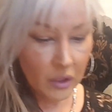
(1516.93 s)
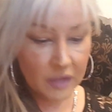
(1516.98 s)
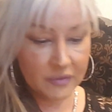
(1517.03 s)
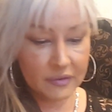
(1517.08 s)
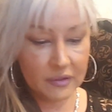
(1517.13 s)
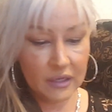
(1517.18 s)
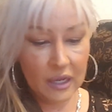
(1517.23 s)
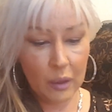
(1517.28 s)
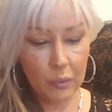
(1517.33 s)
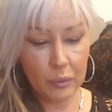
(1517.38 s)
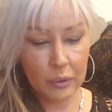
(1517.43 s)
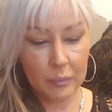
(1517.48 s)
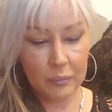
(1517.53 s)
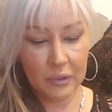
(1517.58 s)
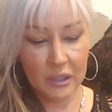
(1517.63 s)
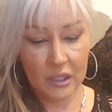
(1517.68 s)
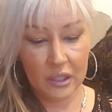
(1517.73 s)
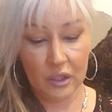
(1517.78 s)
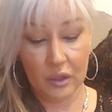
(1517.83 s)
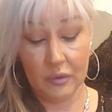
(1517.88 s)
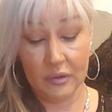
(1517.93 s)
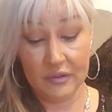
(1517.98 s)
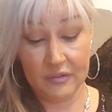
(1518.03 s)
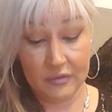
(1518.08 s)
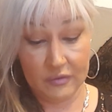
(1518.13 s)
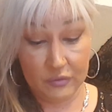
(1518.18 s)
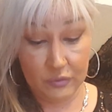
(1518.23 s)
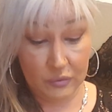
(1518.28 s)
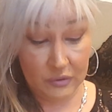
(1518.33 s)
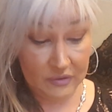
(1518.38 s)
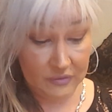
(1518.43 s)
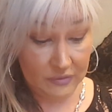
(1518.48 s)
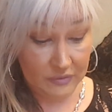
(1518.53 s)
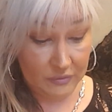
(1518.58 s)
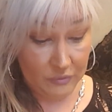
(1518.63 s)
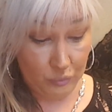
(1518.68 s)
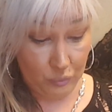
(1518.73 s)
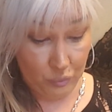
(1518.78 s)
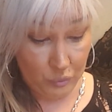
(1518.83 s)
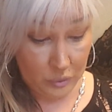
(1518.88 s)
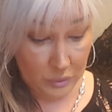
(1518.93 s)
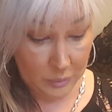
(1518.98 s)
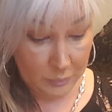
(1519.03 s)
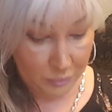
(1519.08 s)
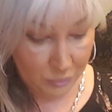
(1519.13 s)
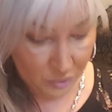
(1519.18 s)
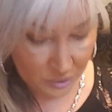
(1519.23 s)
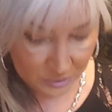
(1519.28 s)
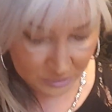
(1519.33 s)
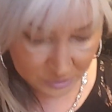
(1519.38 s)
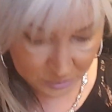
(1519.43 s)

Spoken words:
So now what I'm going to do, and this is really pretty